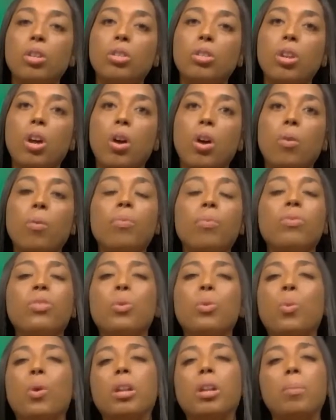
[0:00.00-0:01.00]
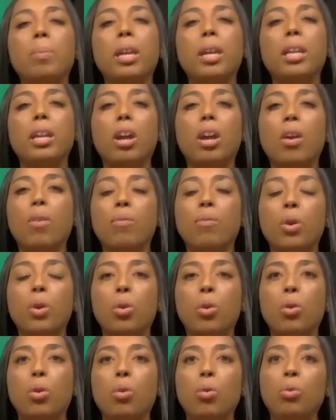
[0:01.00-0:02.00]
So you want to be
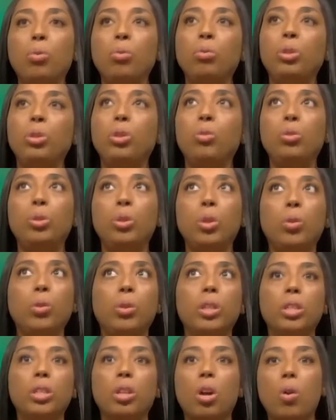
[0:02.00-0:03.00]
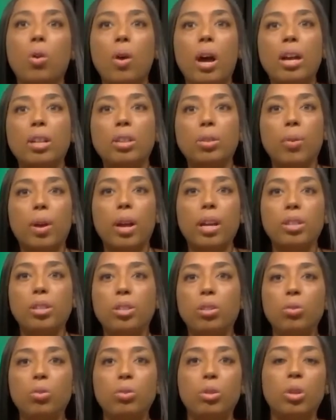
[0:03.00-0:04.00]
careful who you do this whole authorized
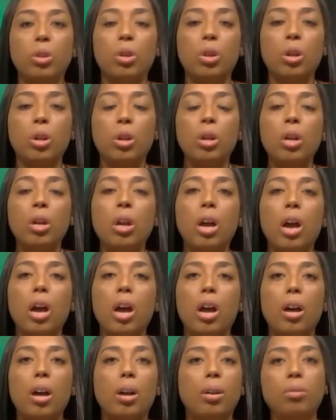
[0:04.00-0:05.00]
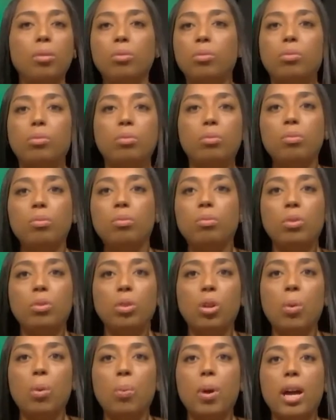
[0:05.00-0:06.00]
user
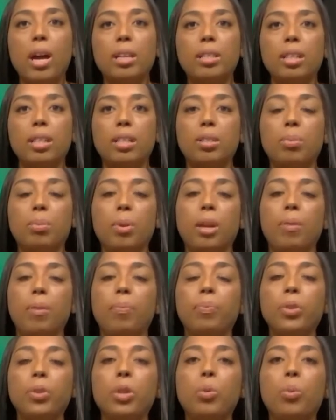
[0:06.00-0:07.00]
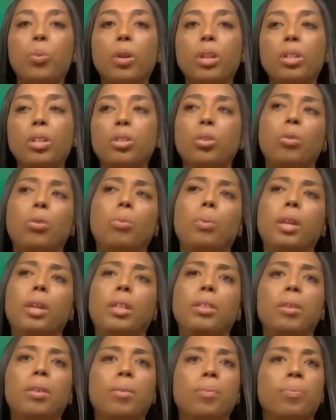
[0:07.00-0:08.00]
process with. You want to do it
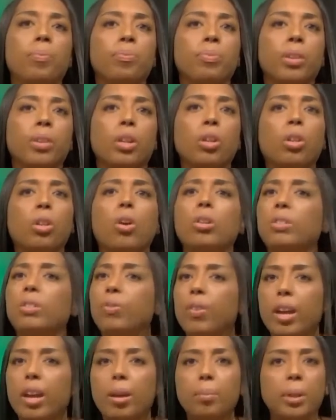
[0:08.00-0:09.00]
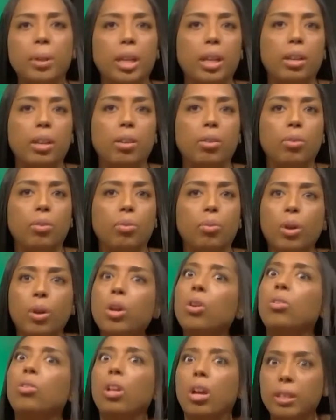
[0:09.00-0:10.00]
with close family,
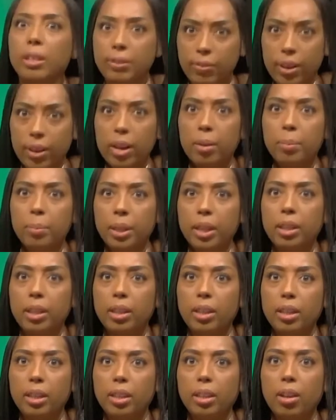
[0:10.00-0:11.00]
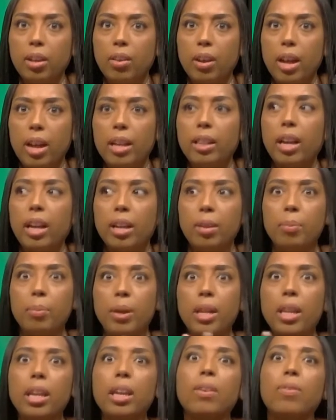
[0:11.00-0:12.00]
real close family. Okay, like
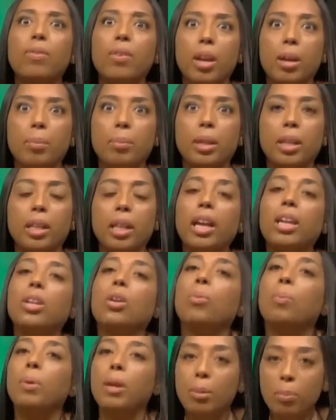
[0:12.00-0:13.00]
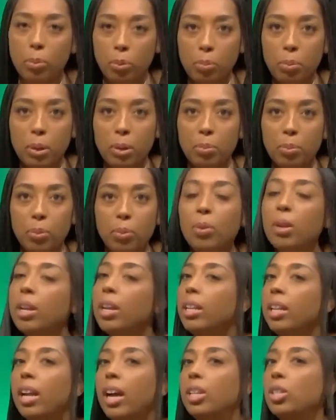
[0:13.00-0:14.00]
immediate family, like your people,
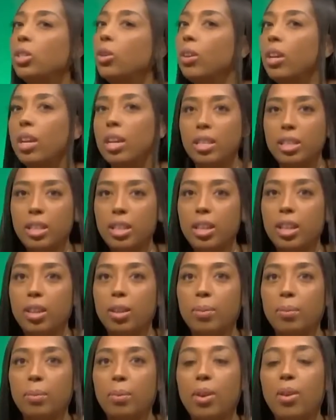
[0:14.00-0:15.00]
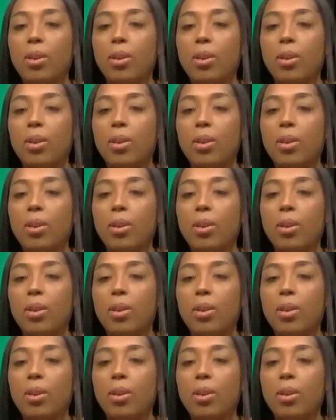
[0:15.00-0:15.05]
not your cousin them.